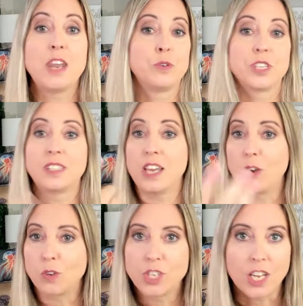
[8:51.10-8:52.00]
and it would just say,
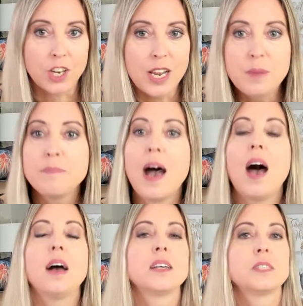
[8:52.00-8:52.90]
go check your
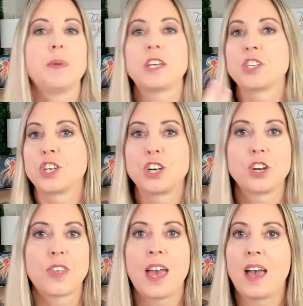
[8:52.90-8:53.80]
inbox, make
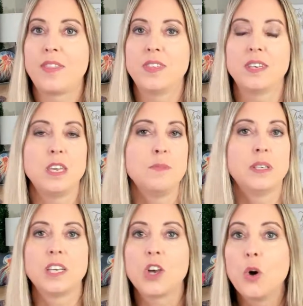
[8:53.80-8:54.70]
sure that the
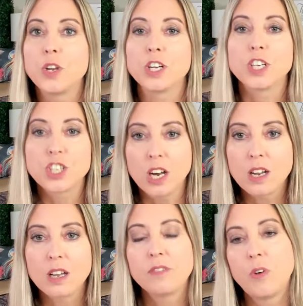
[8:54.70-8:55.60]
email didn't go to your
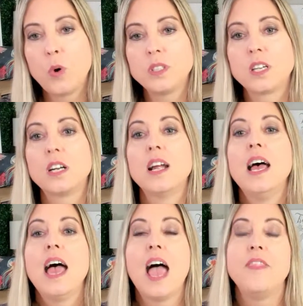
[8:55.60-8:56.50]
junk folder.
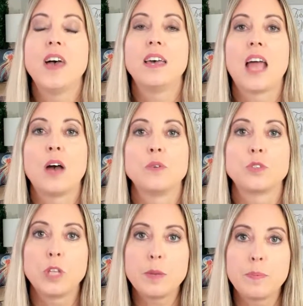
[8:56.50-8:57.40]
And then I
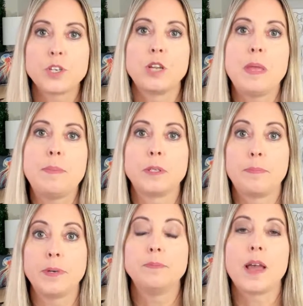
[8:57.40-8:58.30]
was really pushing people to
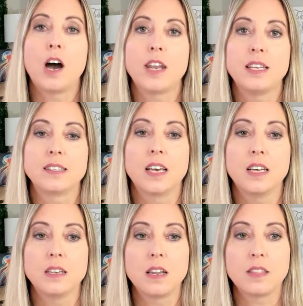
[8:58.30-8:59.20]
build my audience
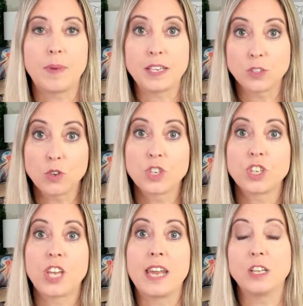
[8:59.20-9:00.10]
on my
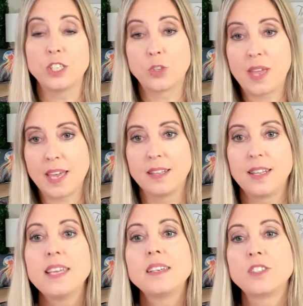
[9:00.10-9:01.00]
social channels. So I had
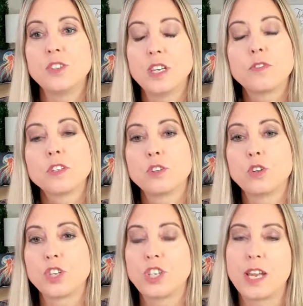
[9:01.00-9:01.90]
links to the different social